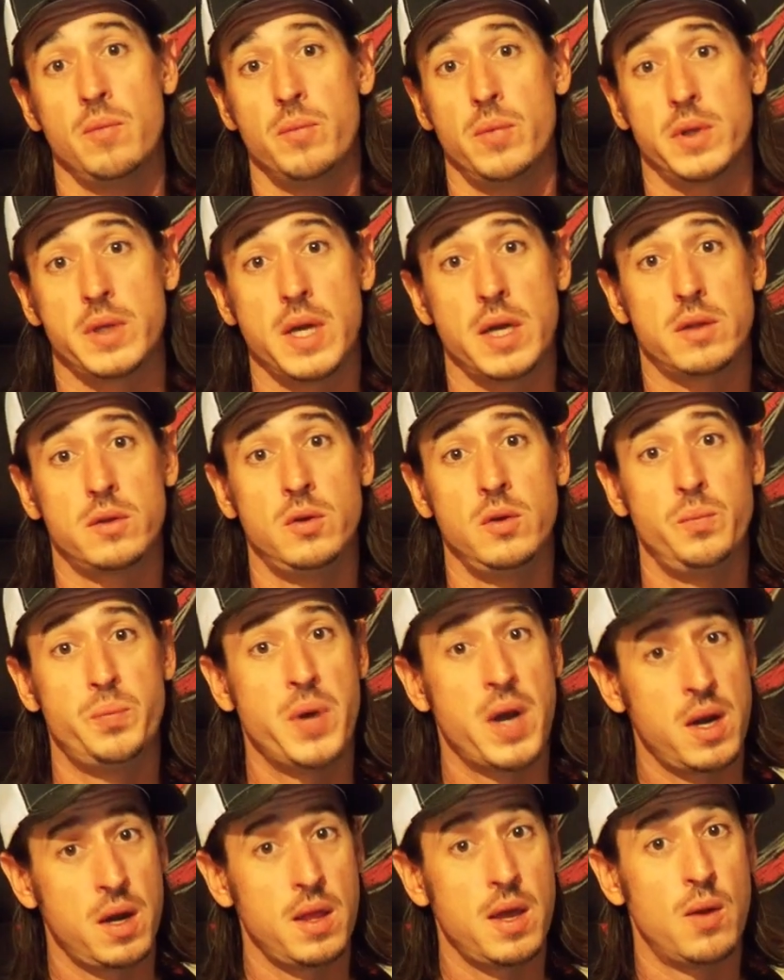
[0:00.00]
But that
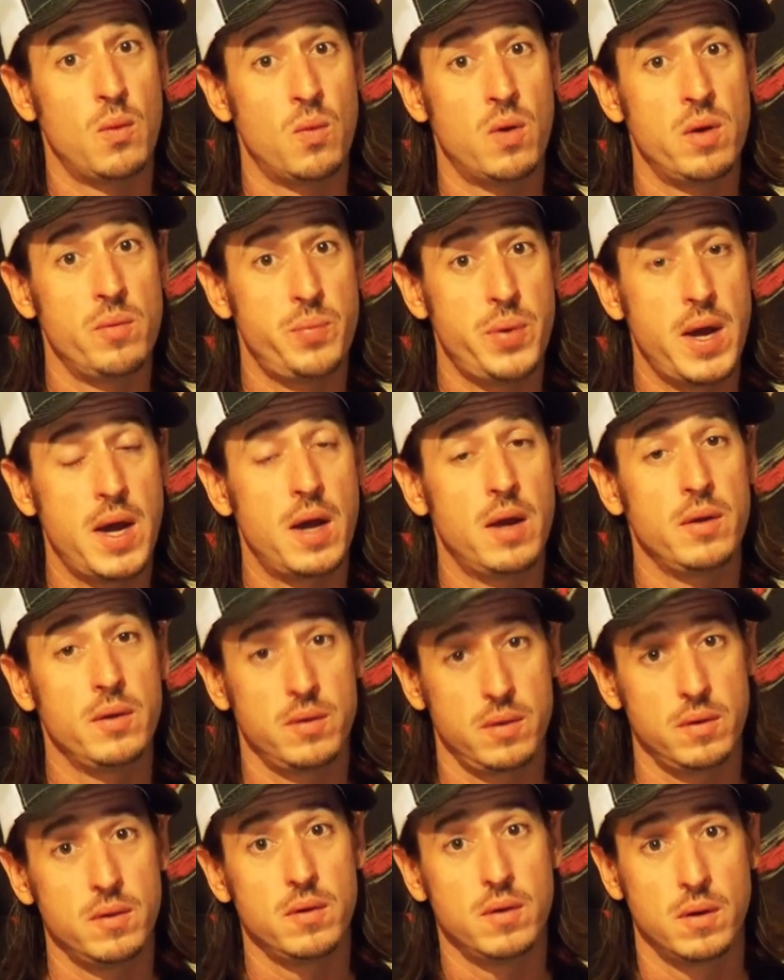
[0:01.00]
2-pound and that 1-pound,